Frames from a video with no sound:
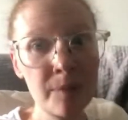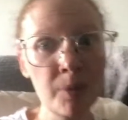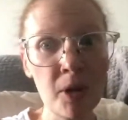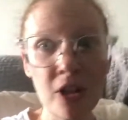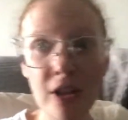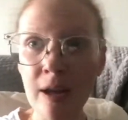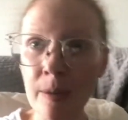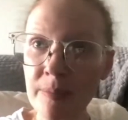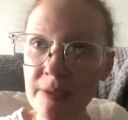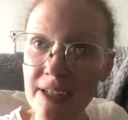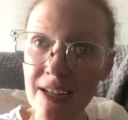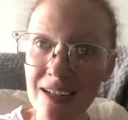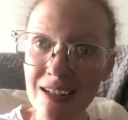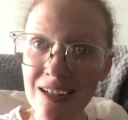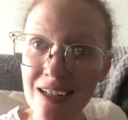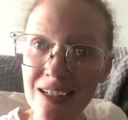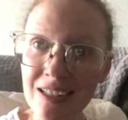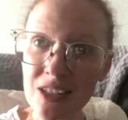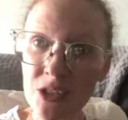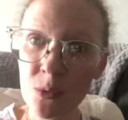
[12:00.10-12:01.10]
all updated
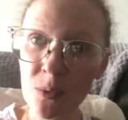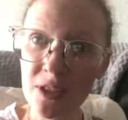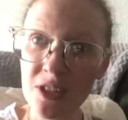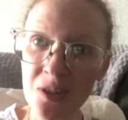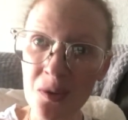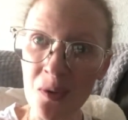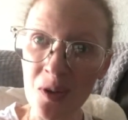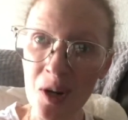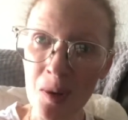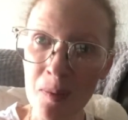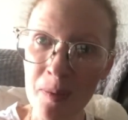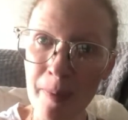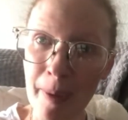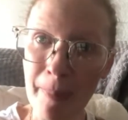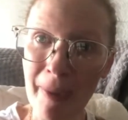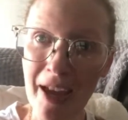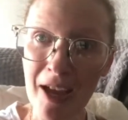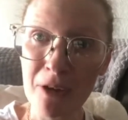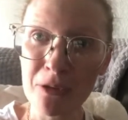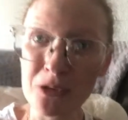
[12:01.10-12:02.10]
as to what's going on with my
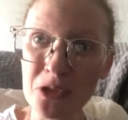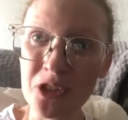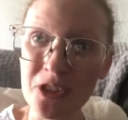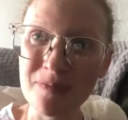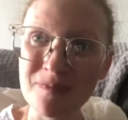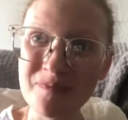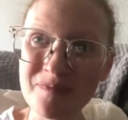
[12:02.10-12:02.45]
pouch.